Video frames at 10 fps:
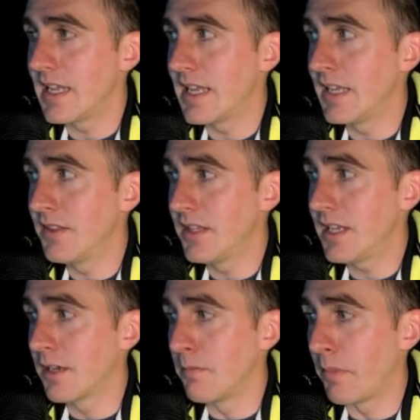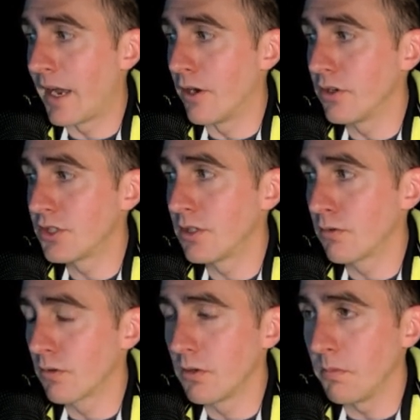In the comparison
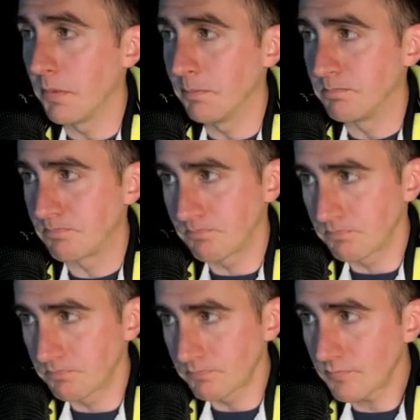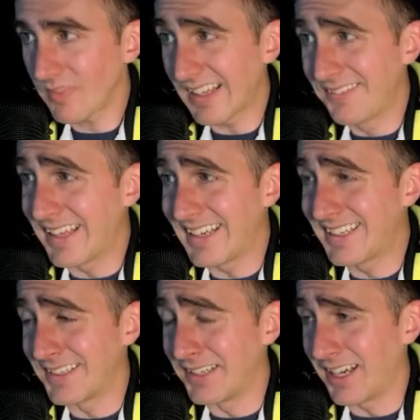group, they
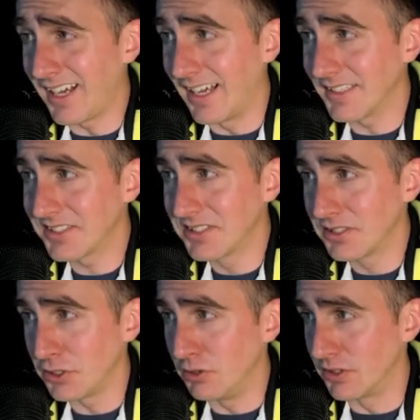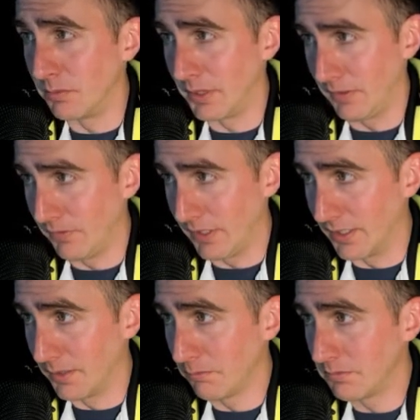did not use a
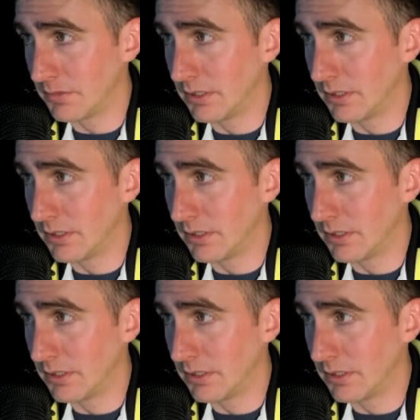BVM.